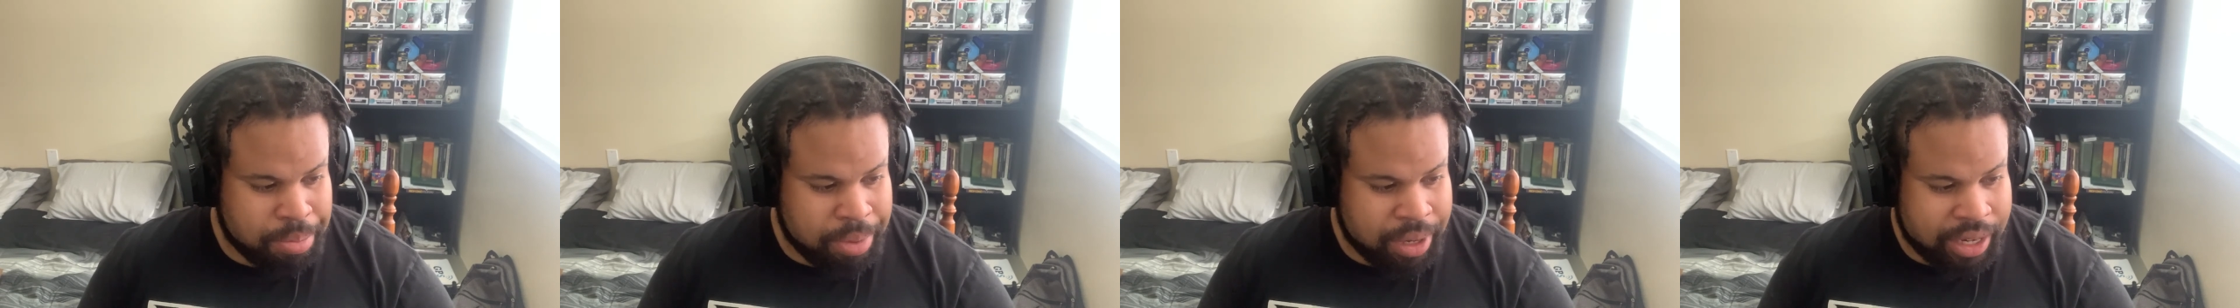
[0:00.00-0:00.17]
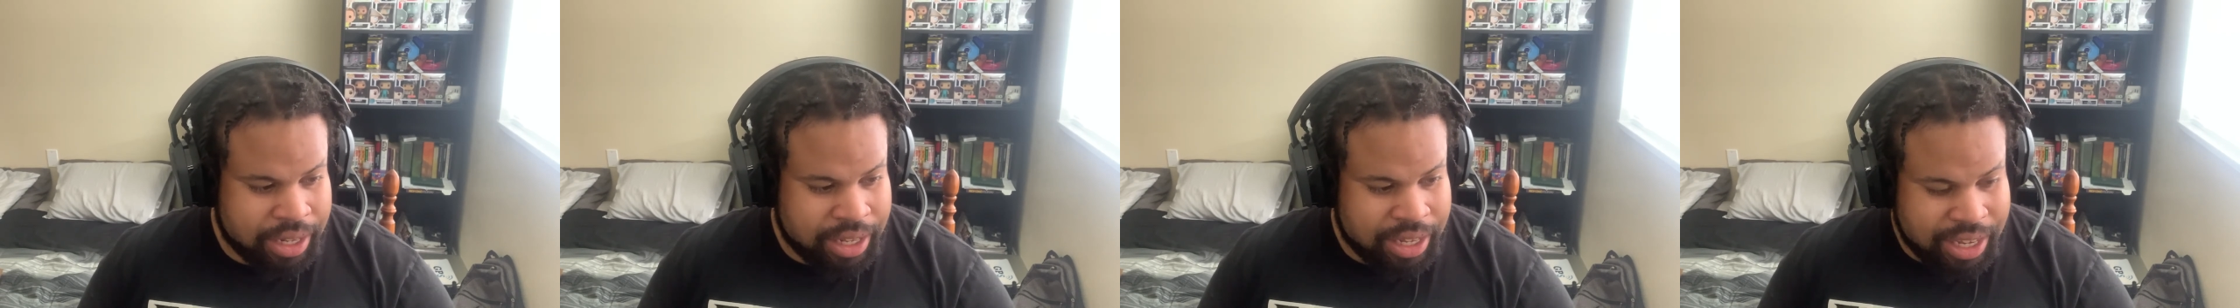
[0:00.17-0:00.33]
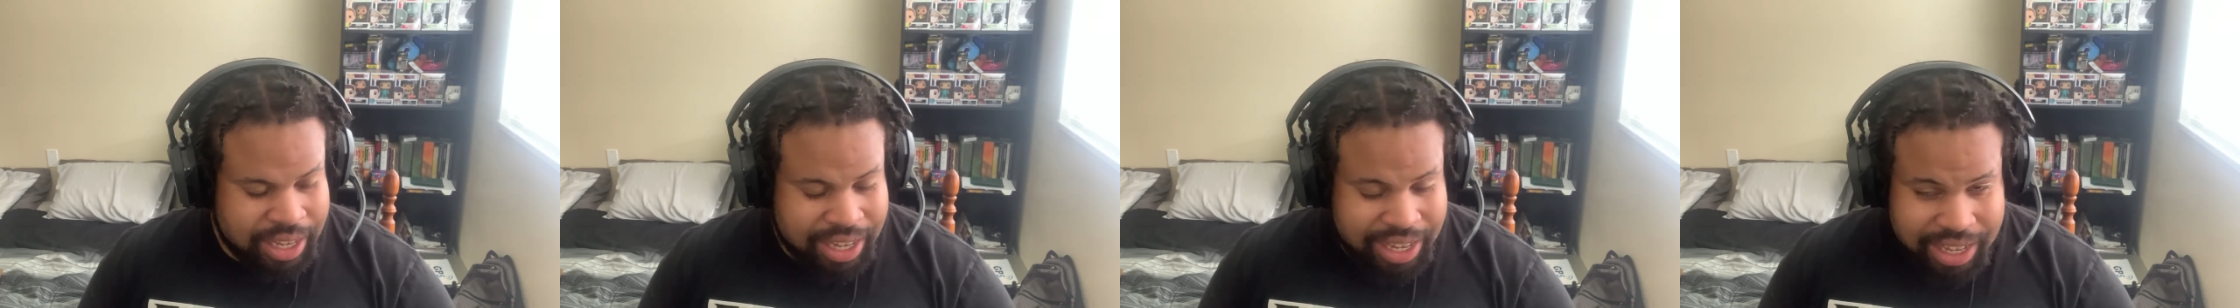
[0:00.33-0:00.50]

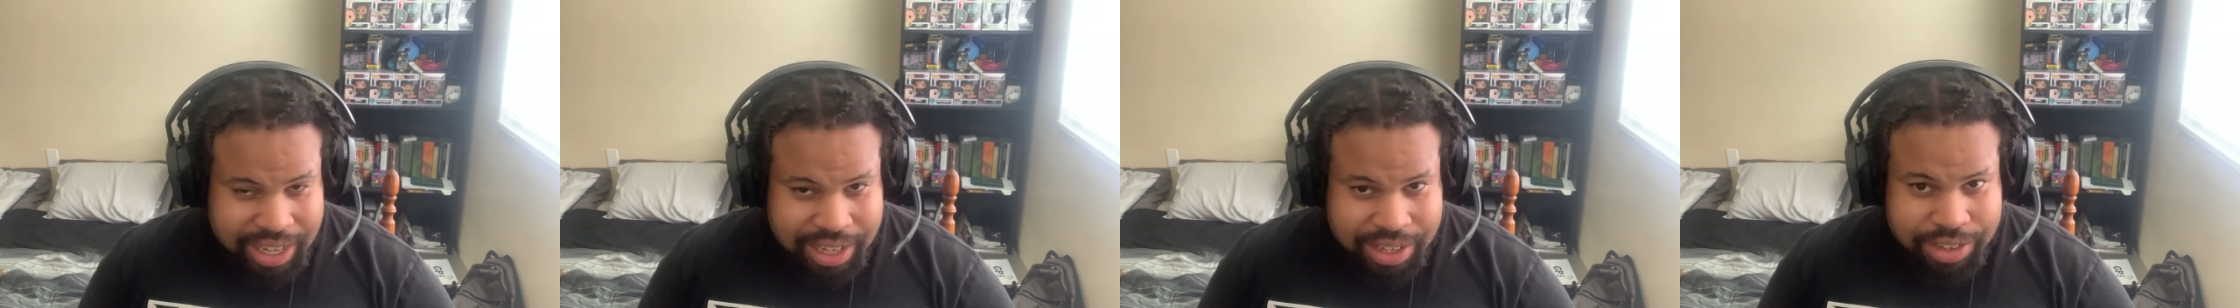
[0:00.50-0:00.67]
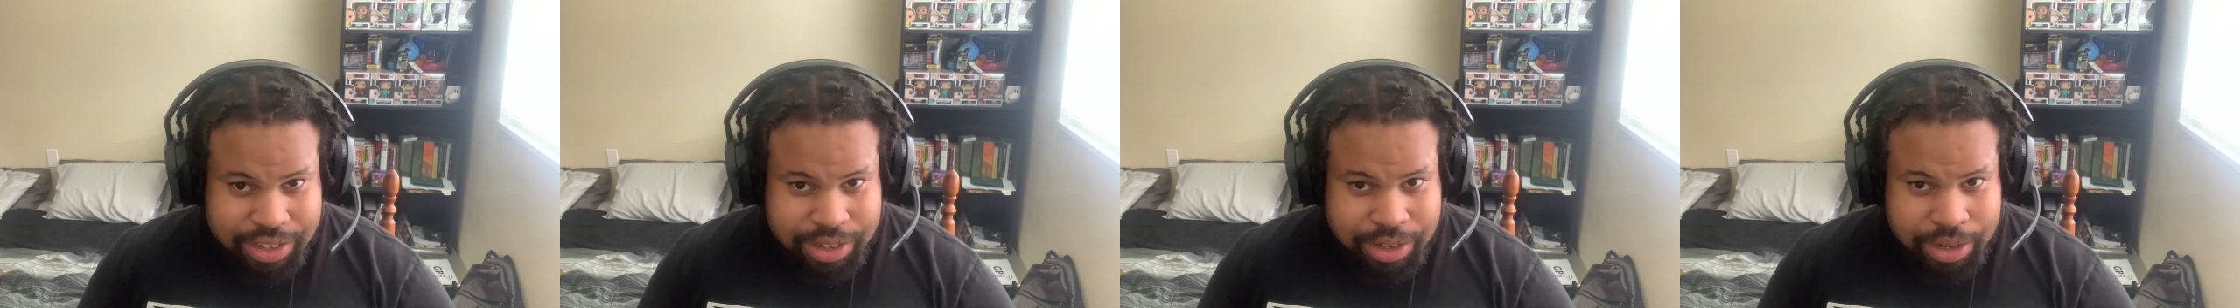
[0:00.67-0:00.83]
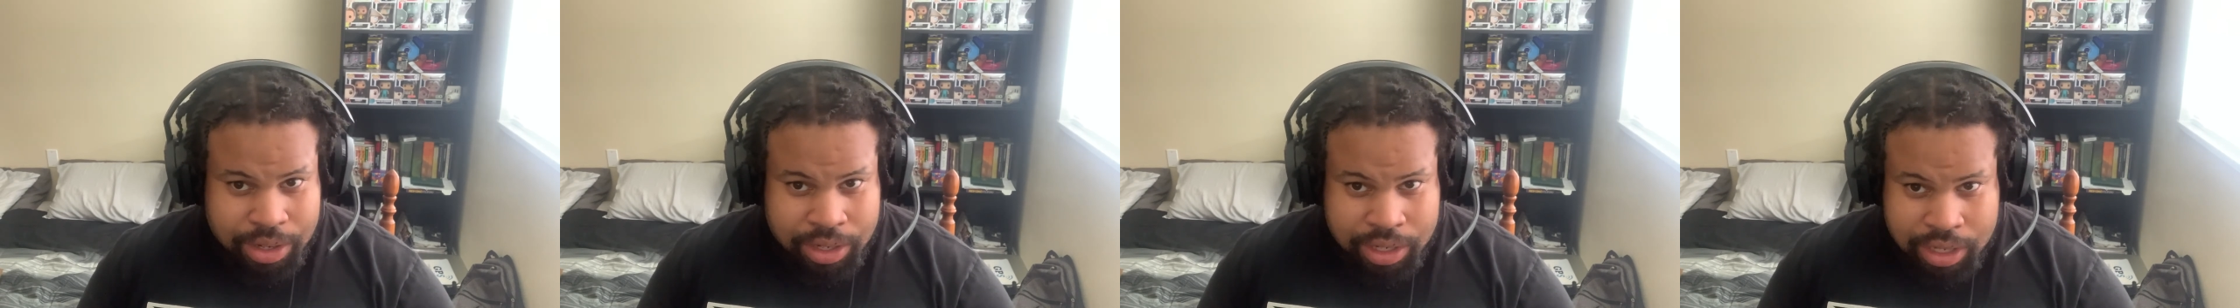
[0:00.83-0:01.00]
But
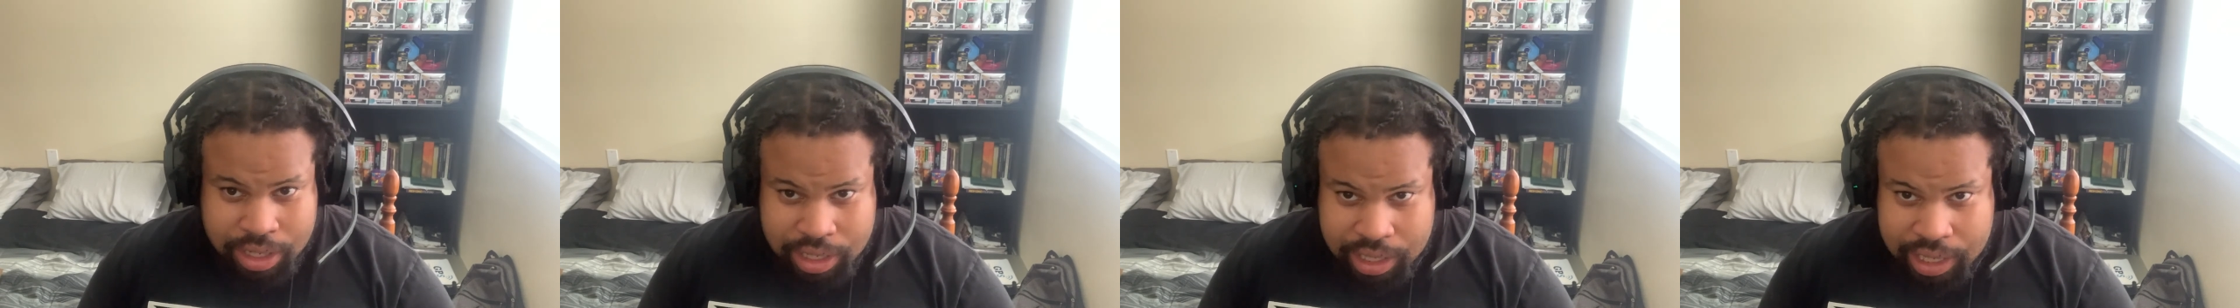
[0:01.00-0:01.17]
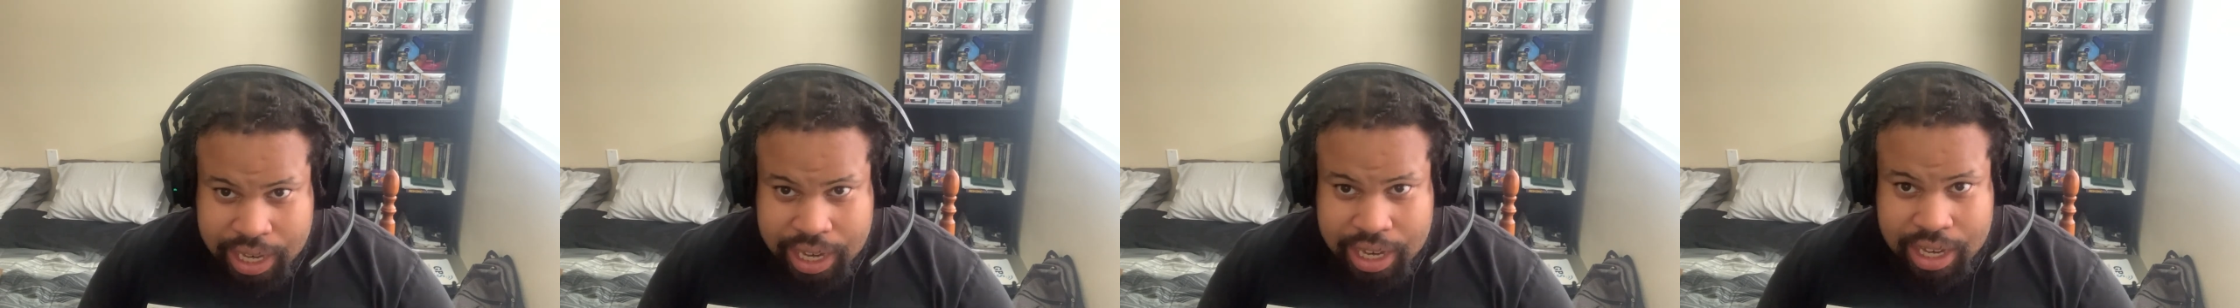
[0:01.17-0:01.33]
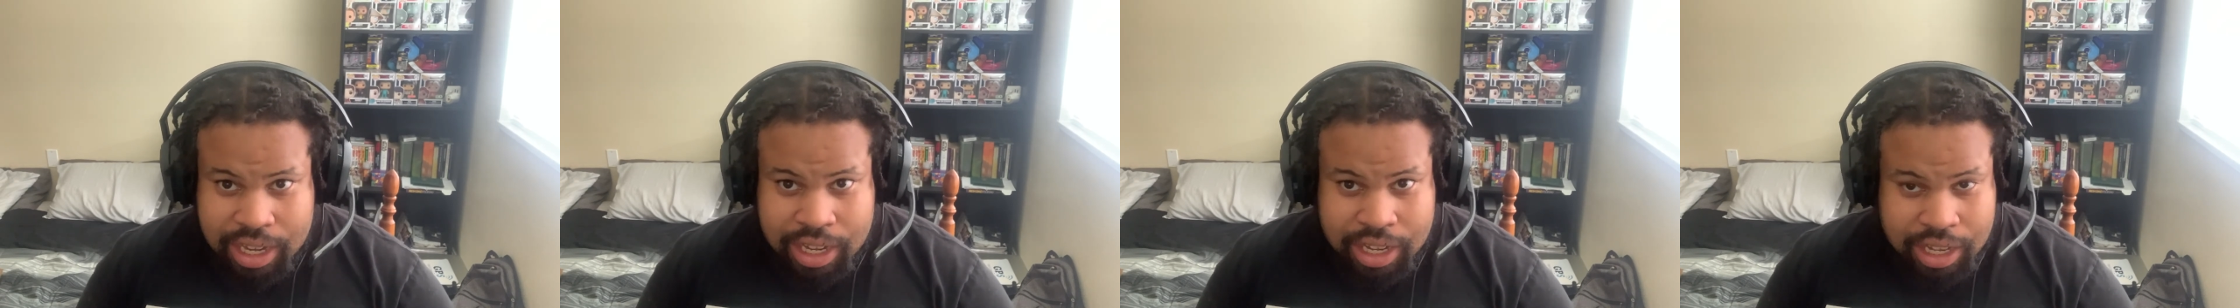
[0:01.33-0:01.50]
these are
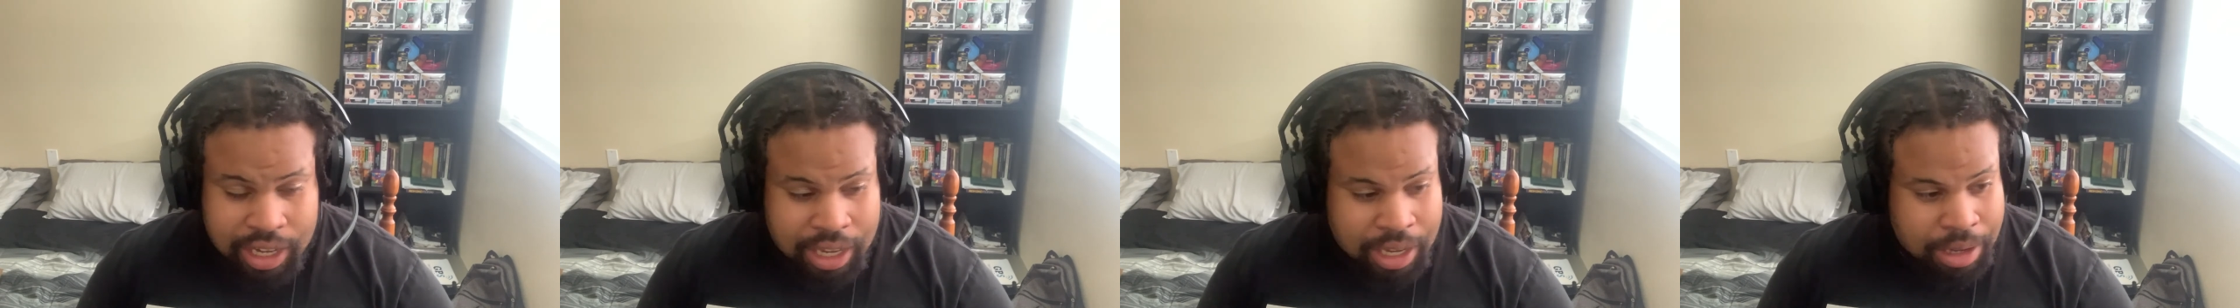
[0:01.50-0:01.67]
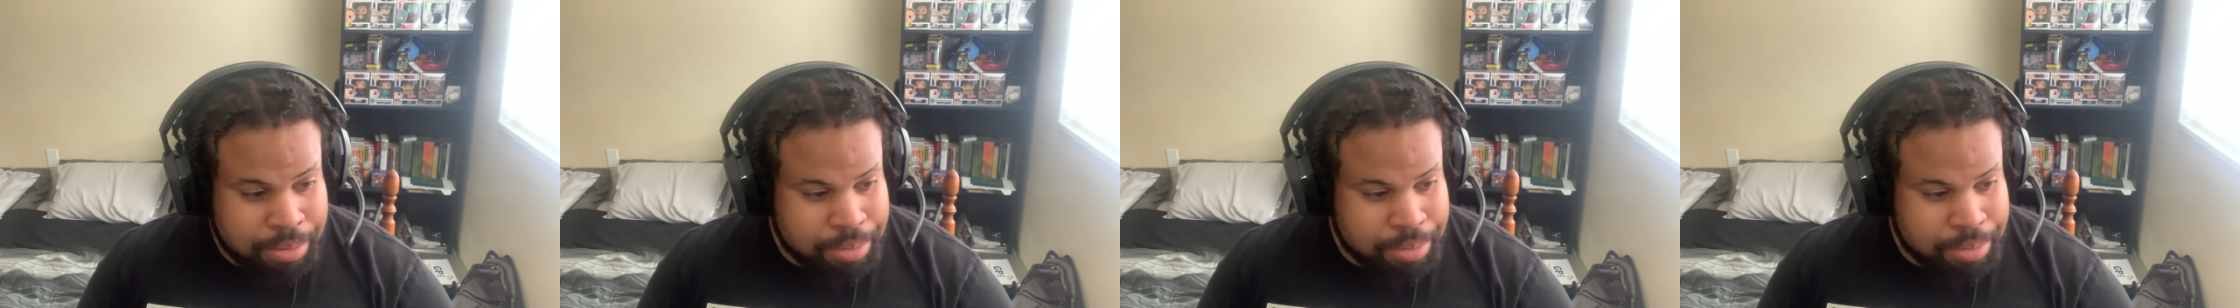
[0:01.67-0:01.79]
technically a